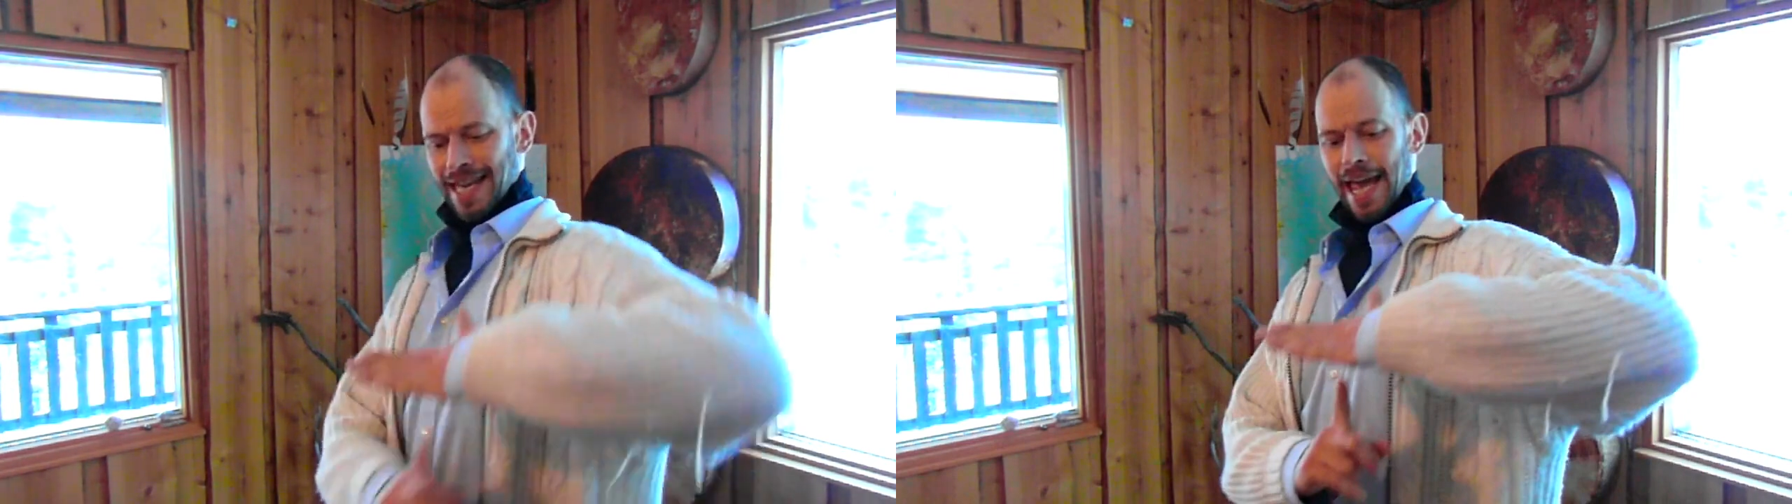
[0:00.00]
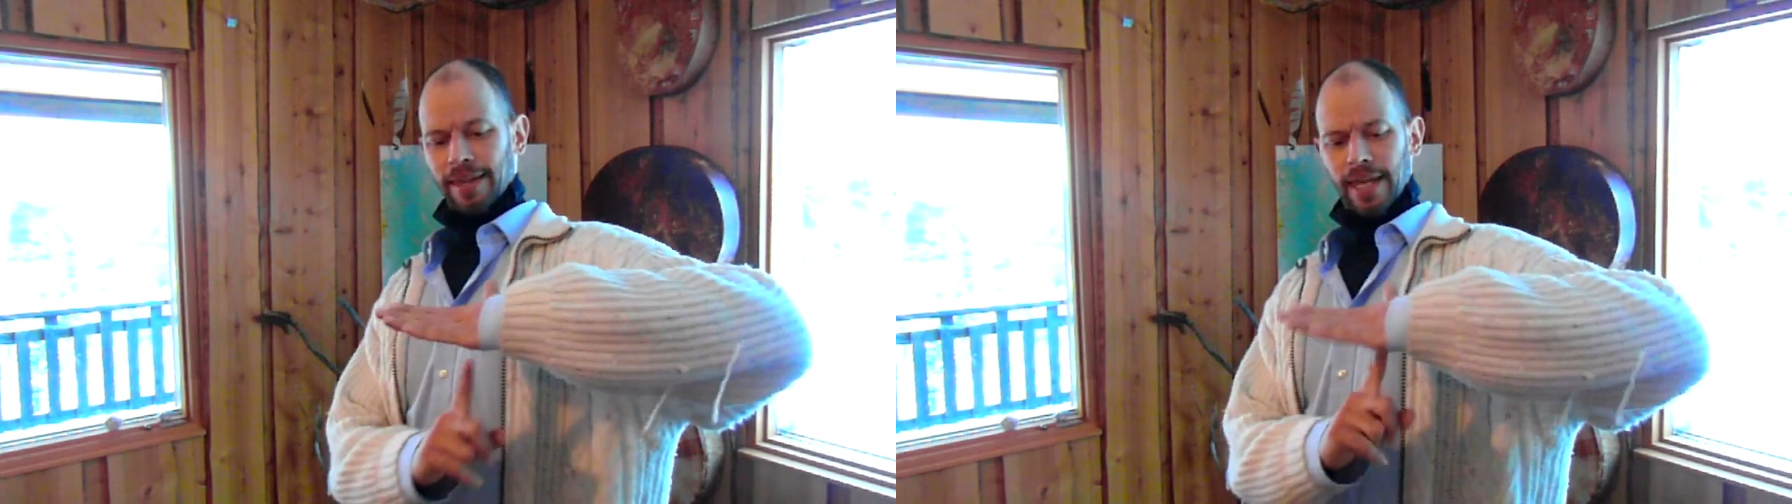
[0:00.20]

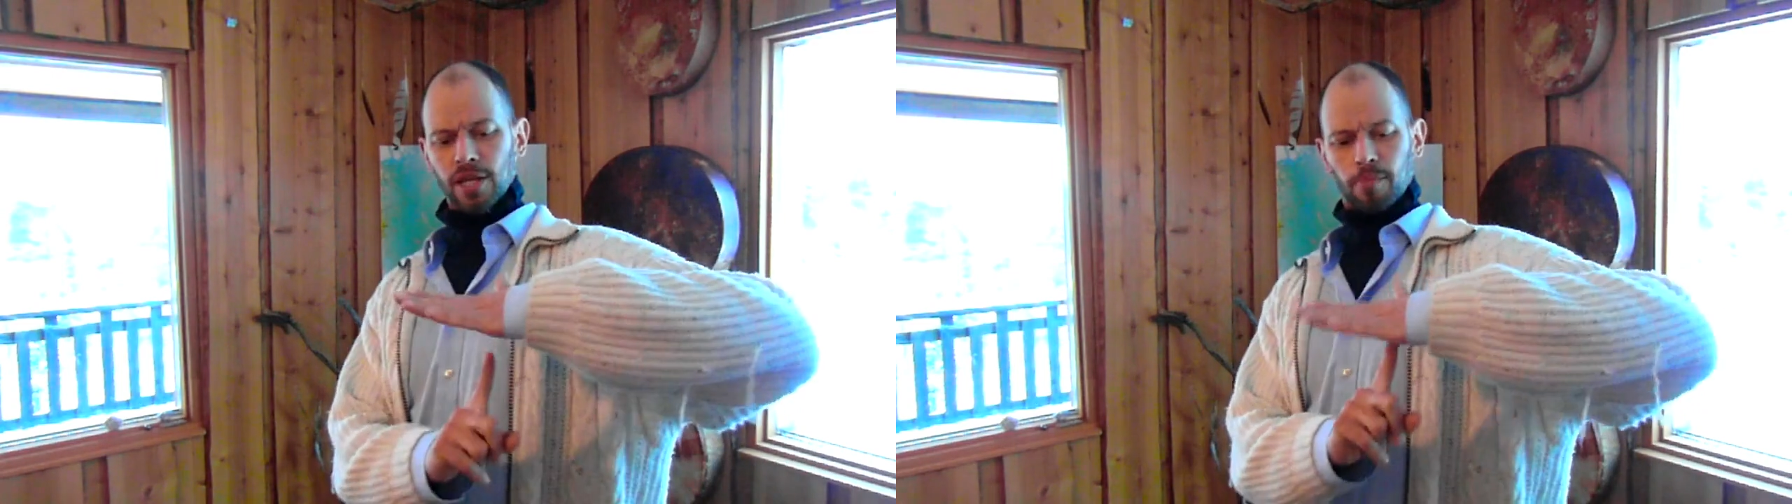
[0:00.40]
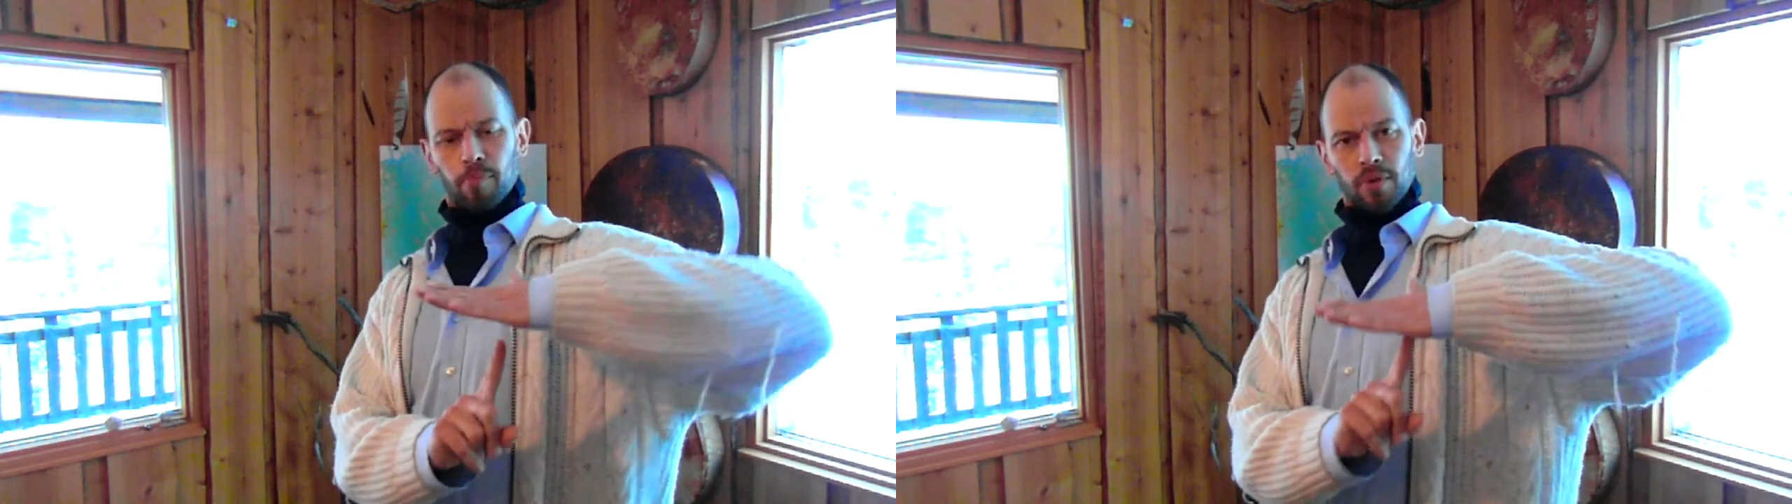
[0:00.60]
and then
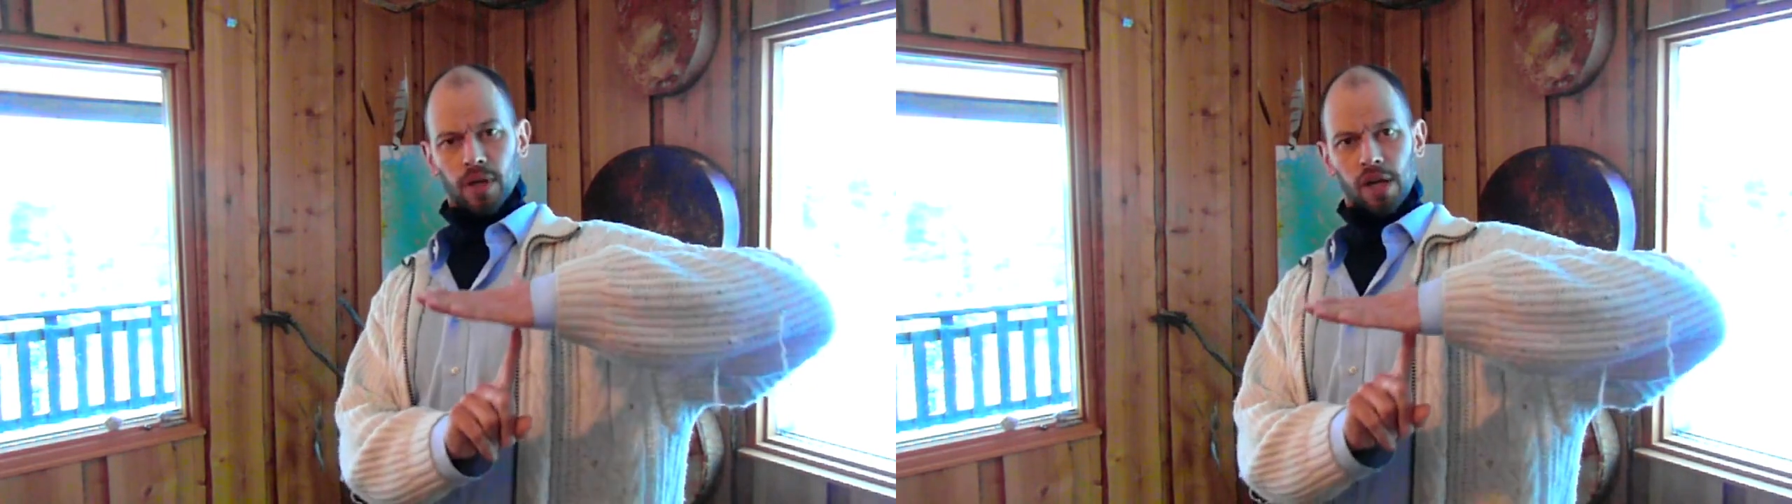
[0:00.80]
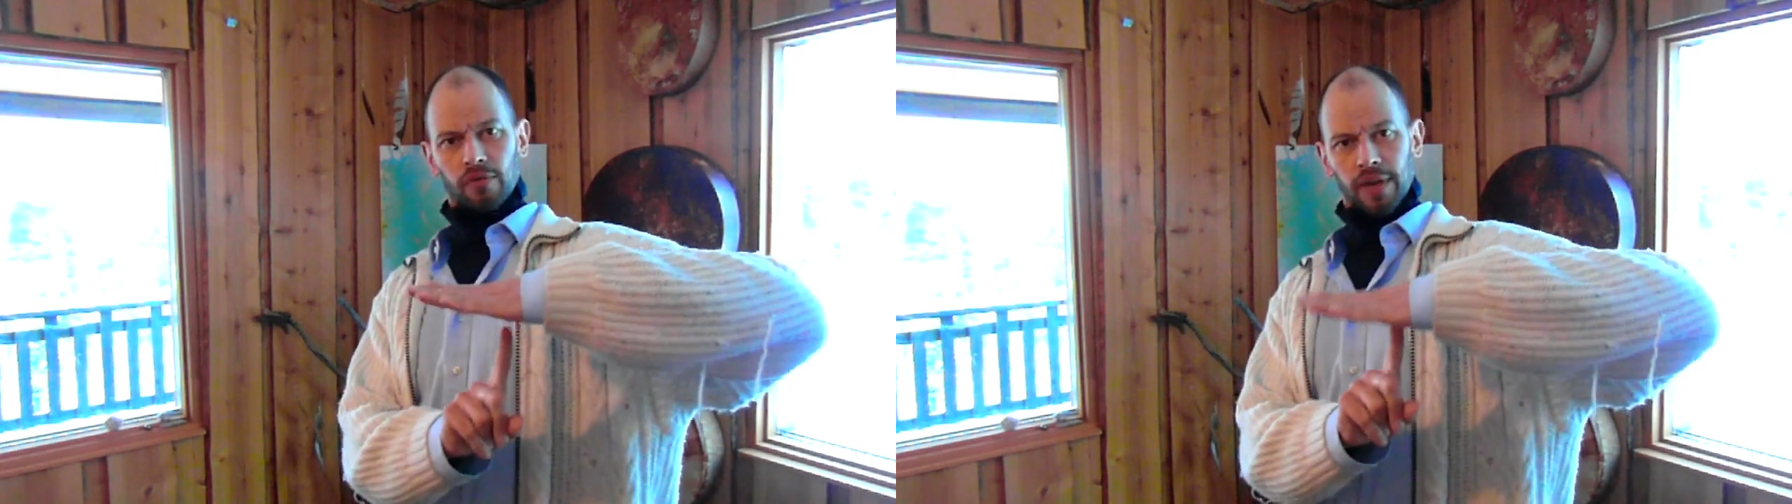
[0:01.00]
you put a
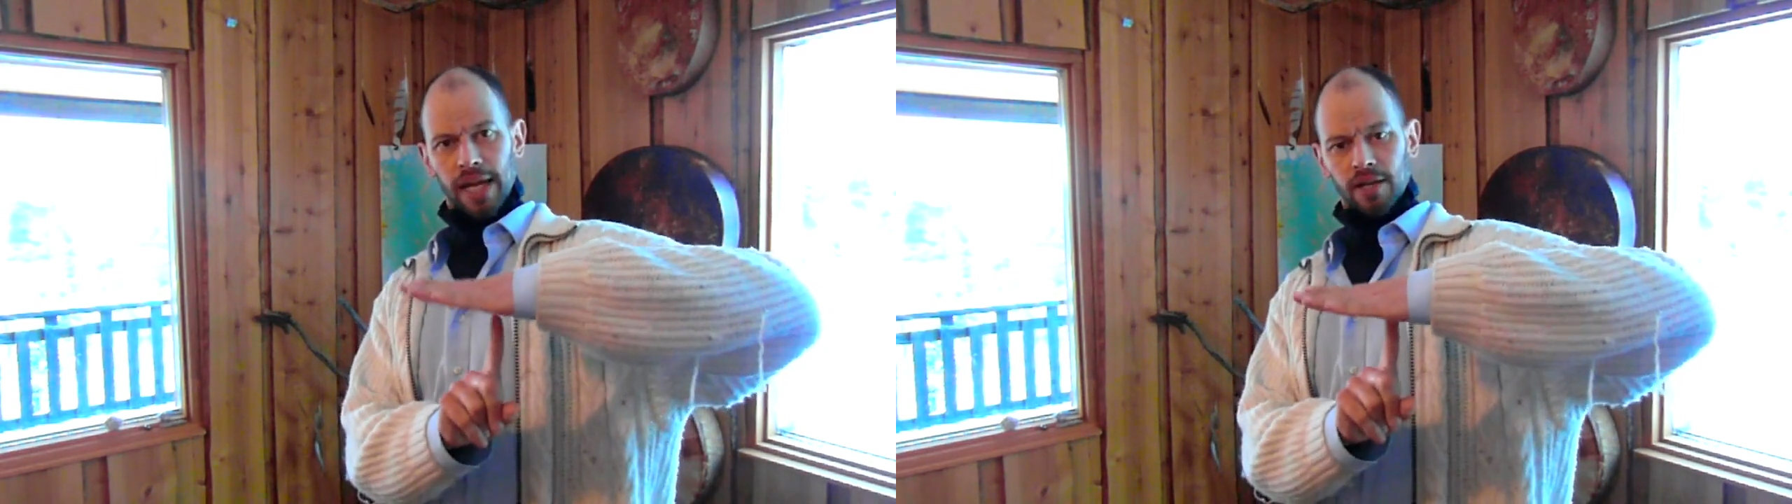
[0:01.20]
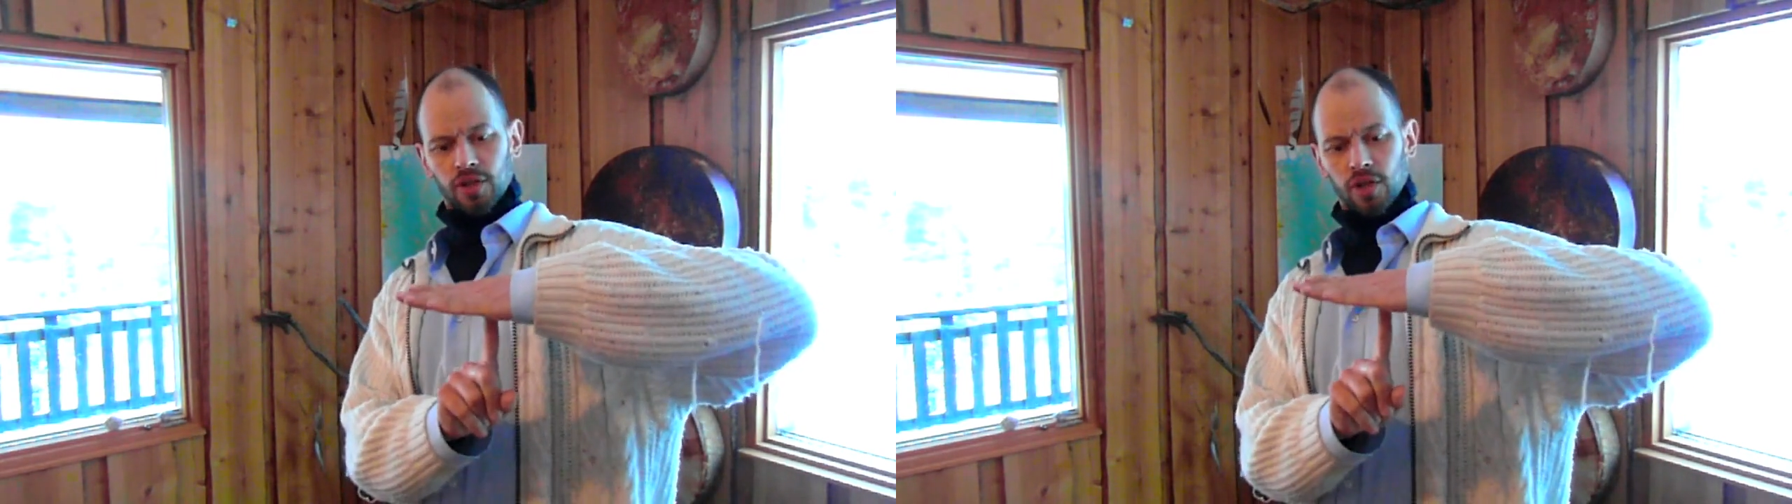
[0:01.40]
lot of
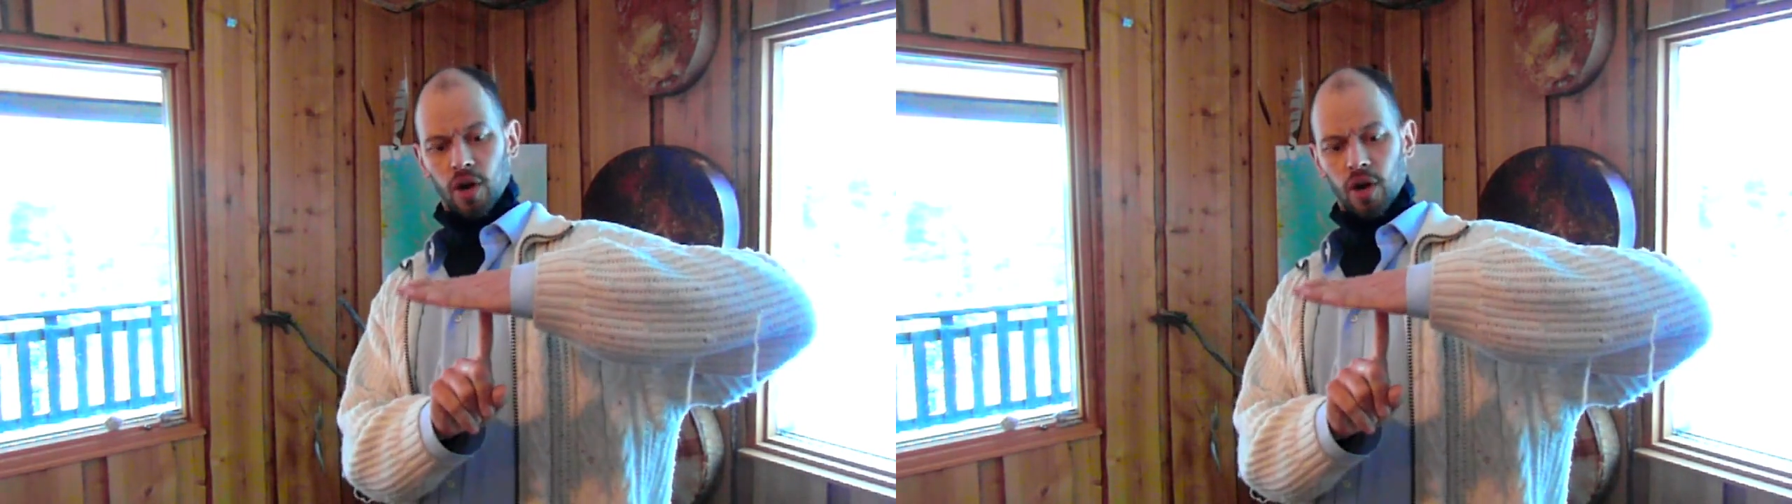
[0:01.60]
energy